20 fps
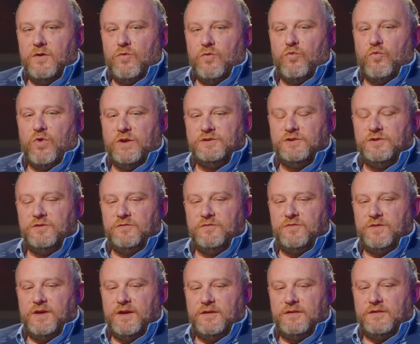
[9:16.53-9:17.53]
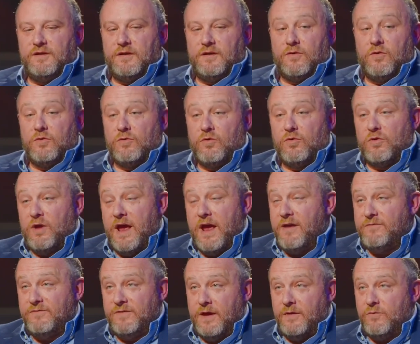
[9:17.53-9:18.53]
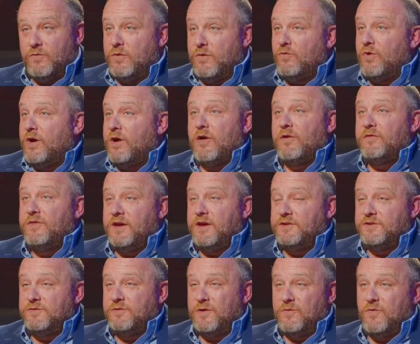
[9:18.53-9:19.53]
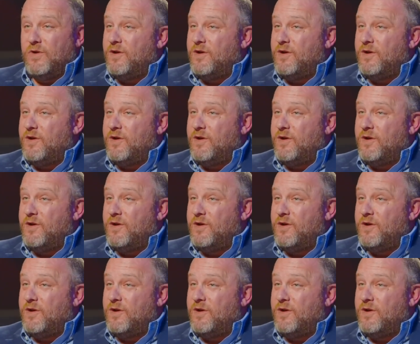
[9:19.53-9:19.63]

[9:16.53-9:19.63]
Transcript: What do you think, uh, or, or have they? What what are they doing?